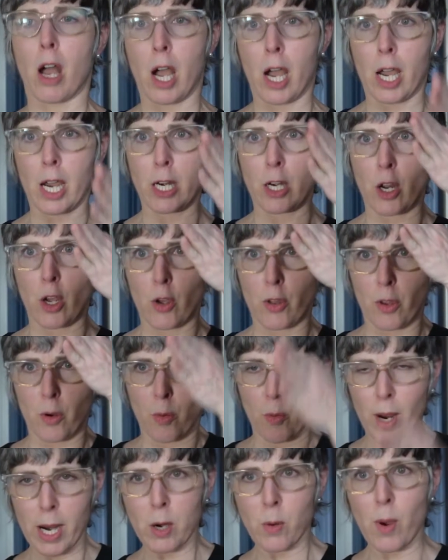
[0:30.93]
I know the
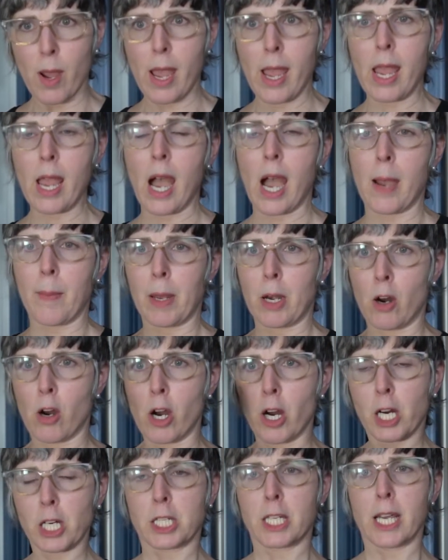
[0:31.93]
right way, I'm an
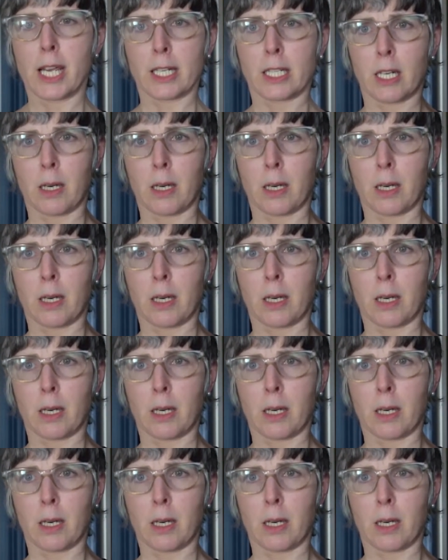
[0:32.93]
architect,